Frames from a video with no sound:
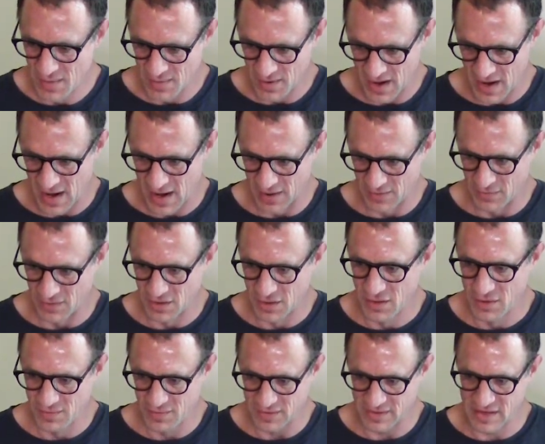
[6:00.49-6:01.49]
And
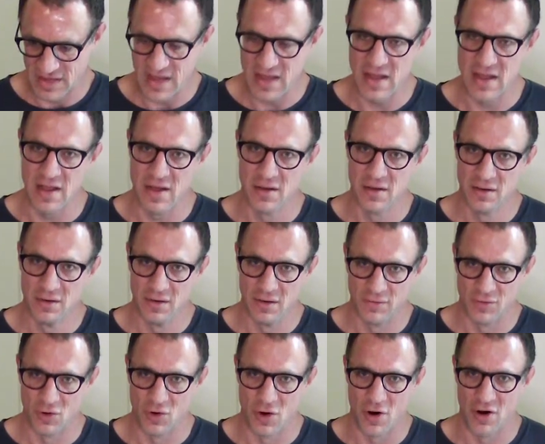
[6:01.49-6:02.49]
the key,
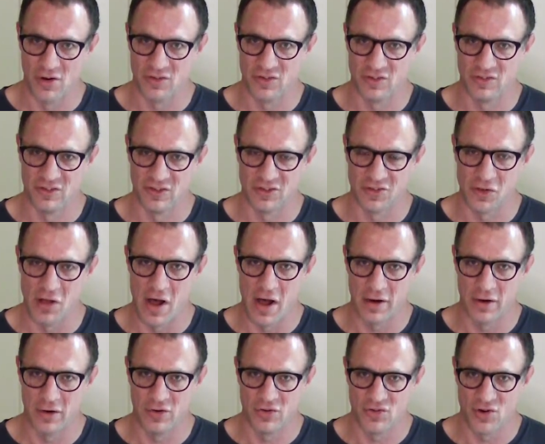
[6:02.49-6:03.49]
of course, is this
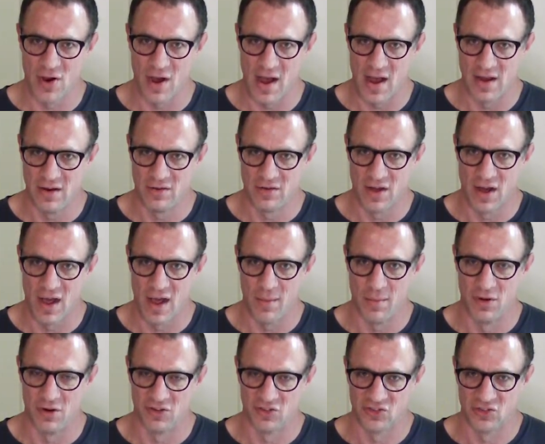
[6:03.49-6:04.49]
longer drying
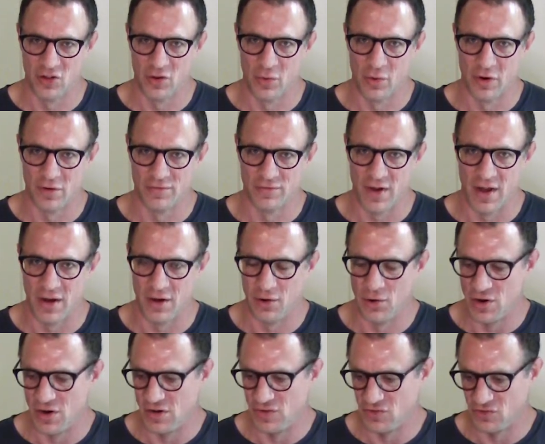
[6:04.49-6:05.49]
time and a slower
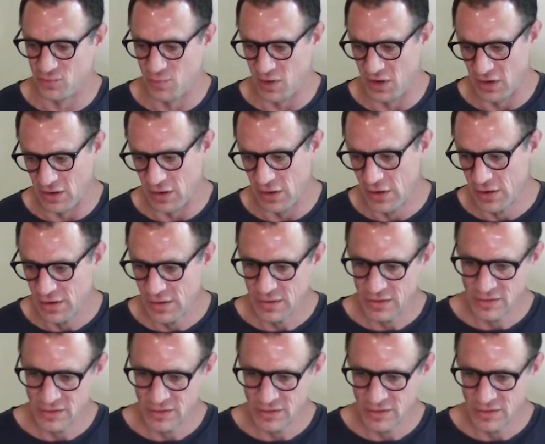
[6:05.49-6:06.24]
firing speed.